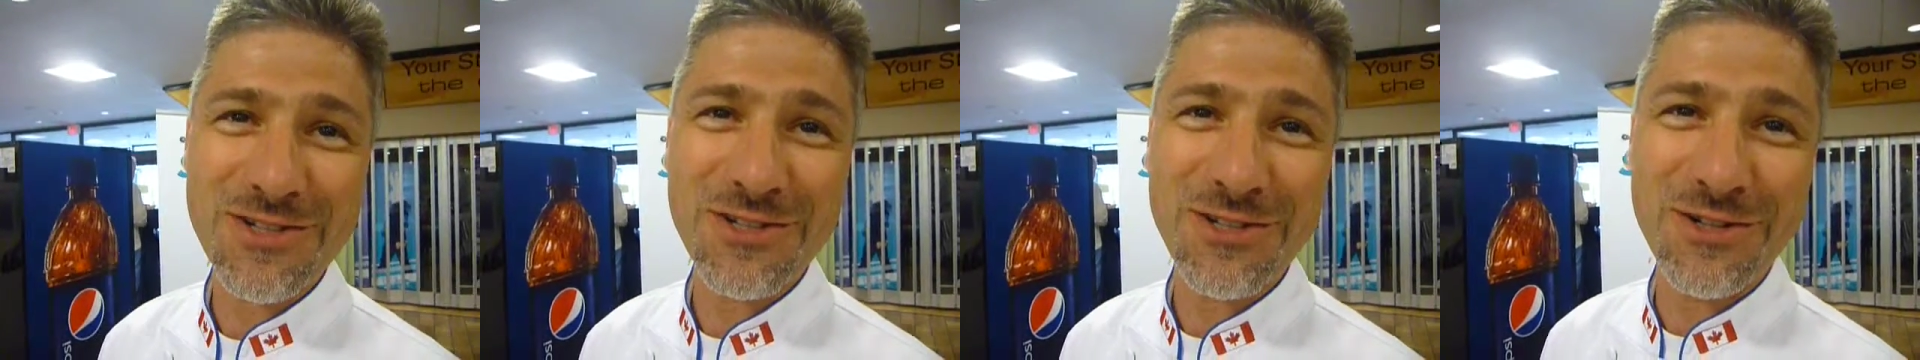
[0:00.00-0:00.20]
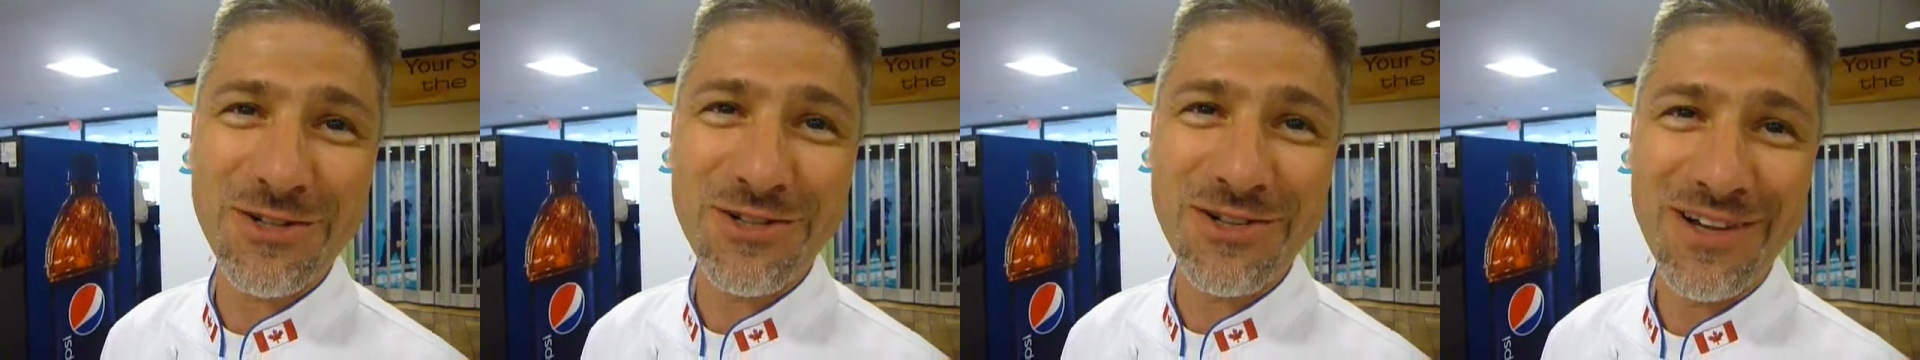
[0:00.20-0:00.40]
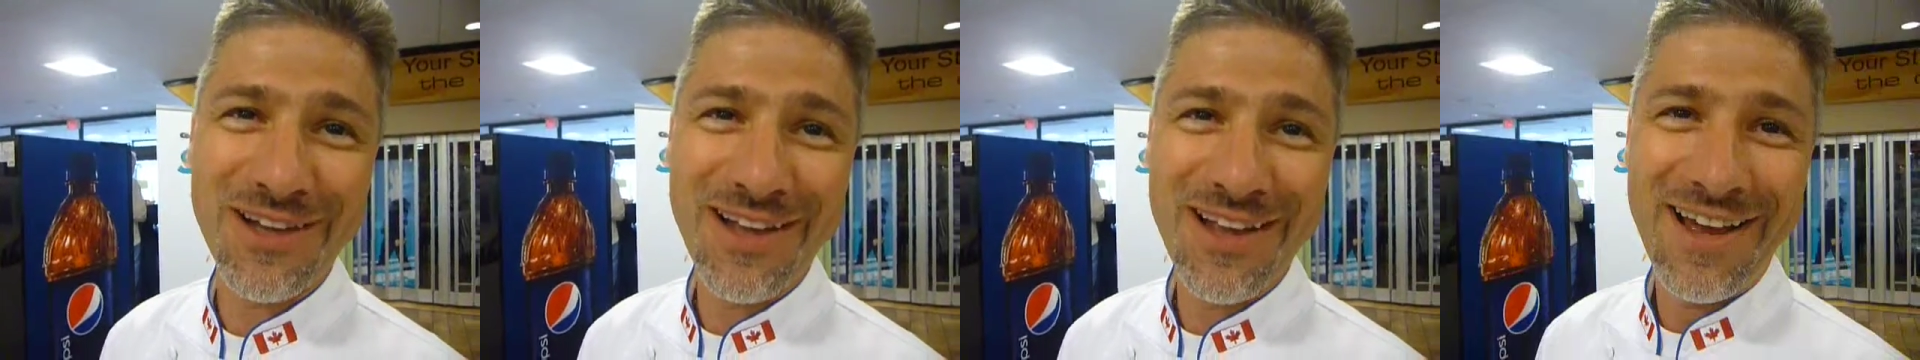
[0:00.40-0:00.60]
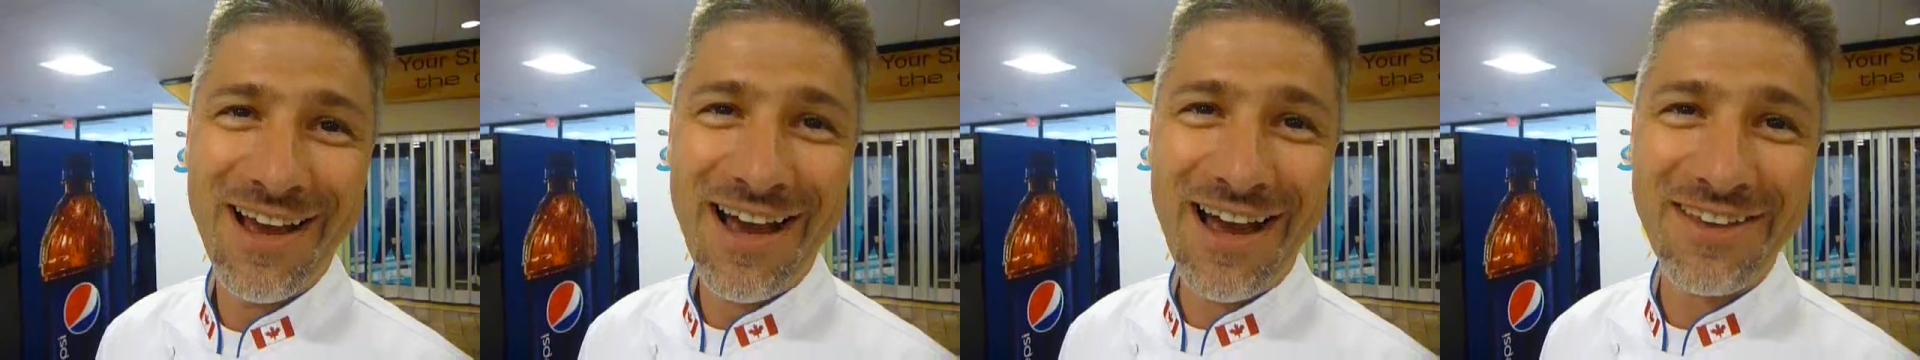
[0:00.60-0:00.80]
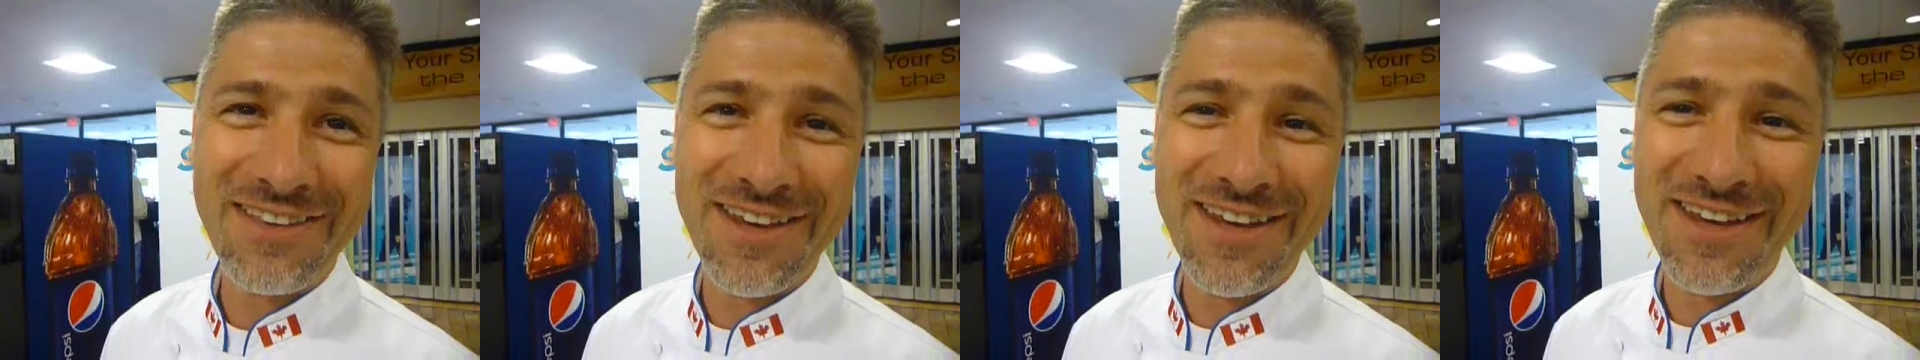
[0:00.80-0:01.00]
So
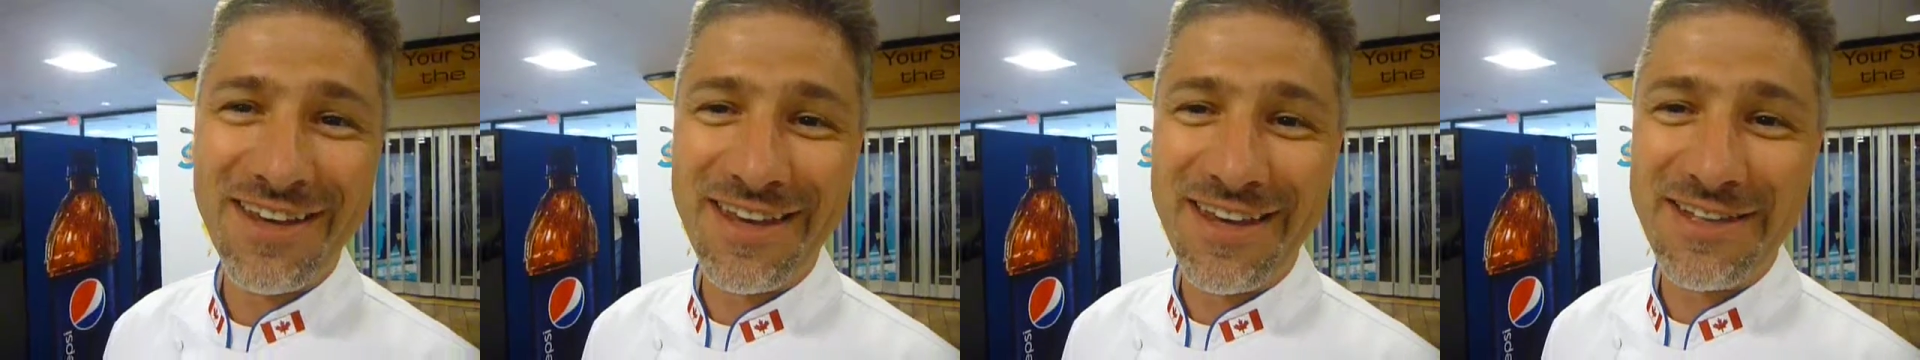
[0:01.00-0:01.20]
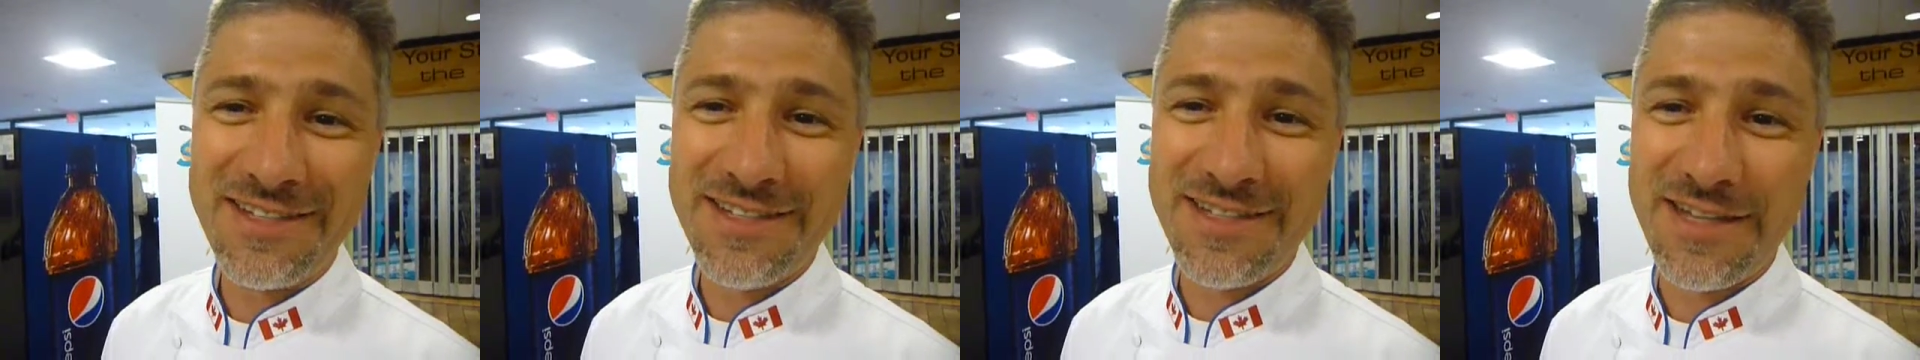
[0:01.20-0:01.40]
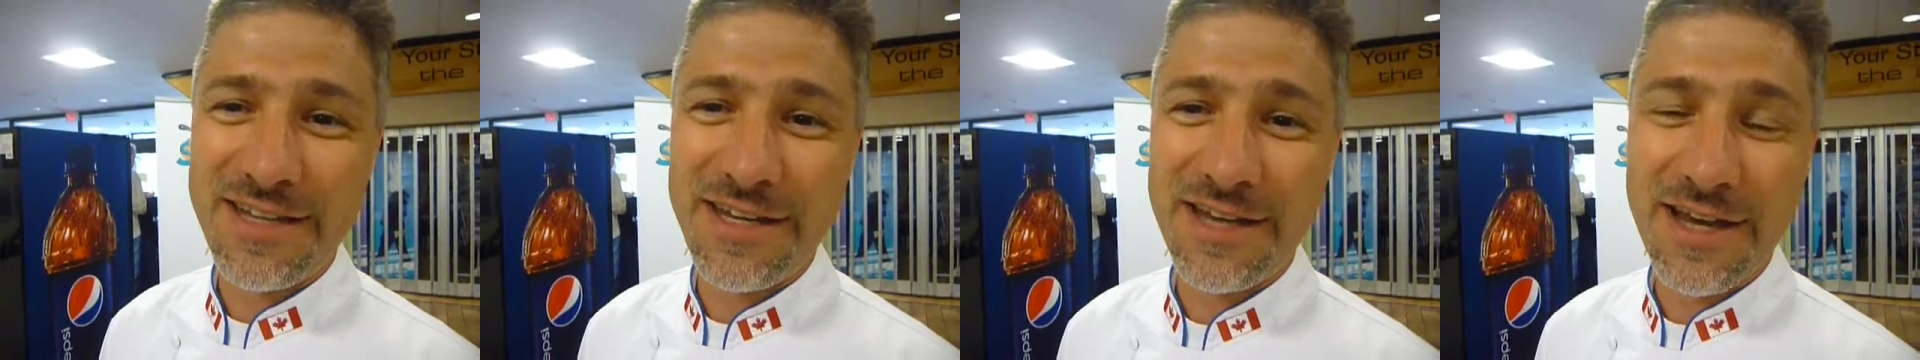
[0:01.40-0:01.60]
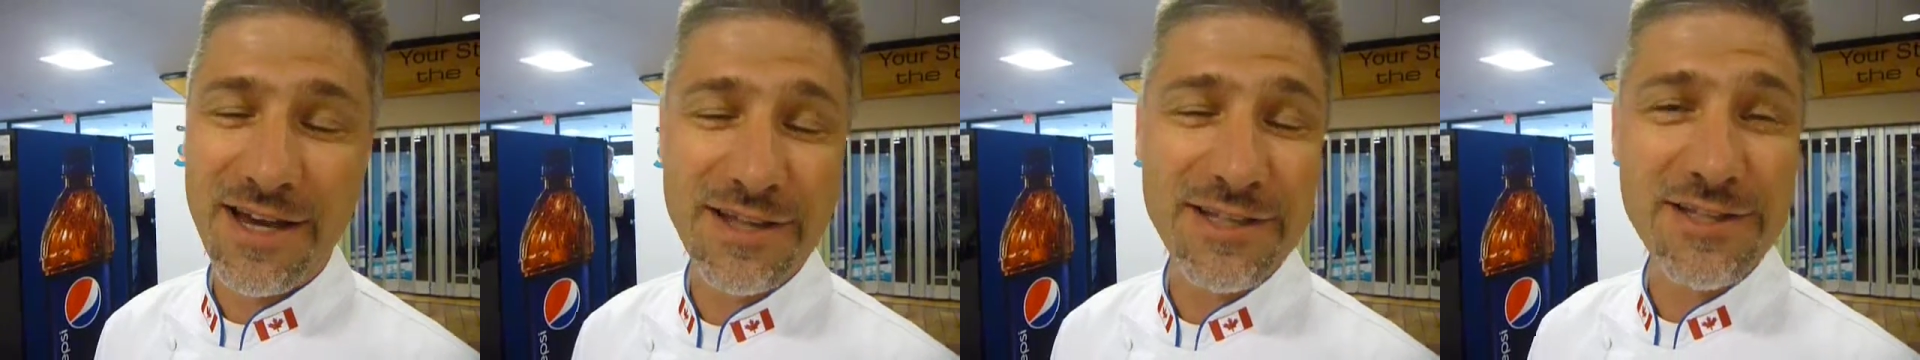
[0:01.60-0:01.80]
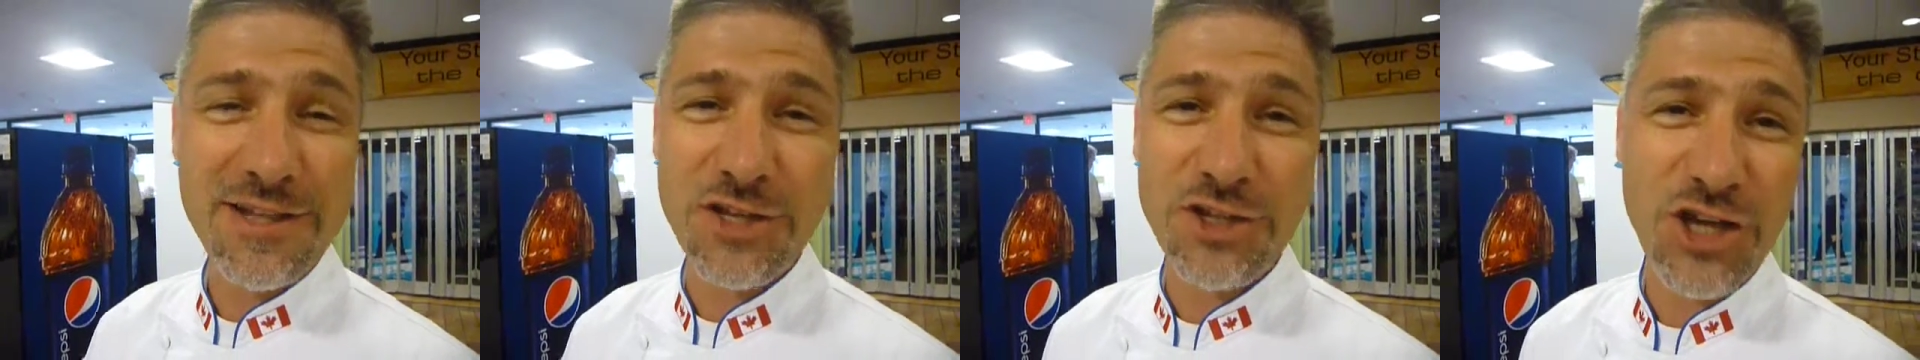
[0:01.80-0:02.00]
I think it's the
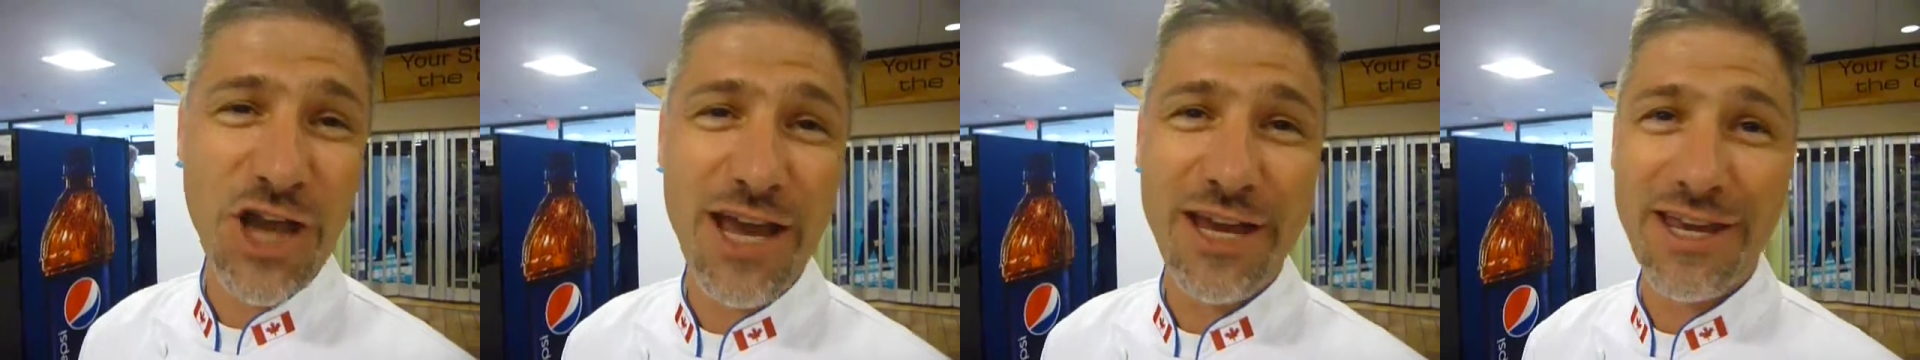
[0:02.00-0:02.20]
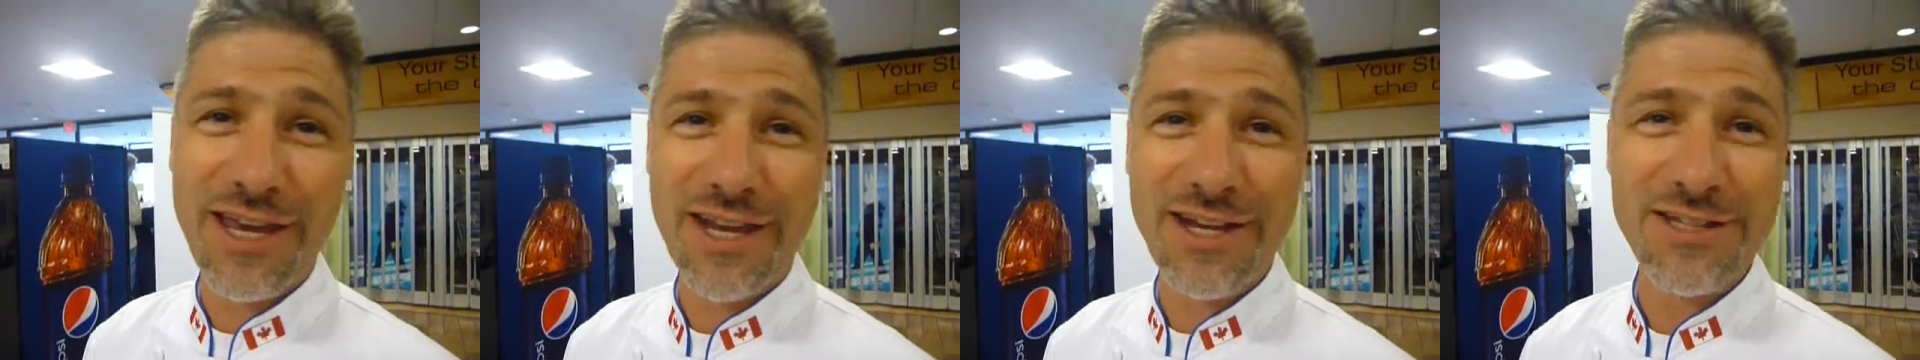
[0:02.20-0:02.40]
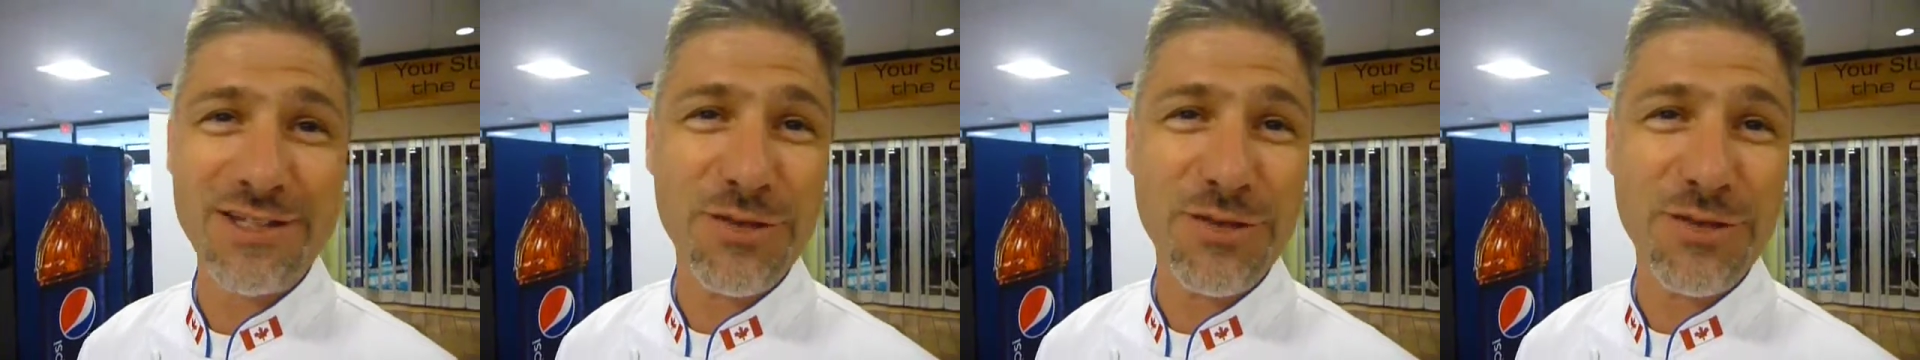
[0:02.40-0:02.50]
uh, it's the jacket,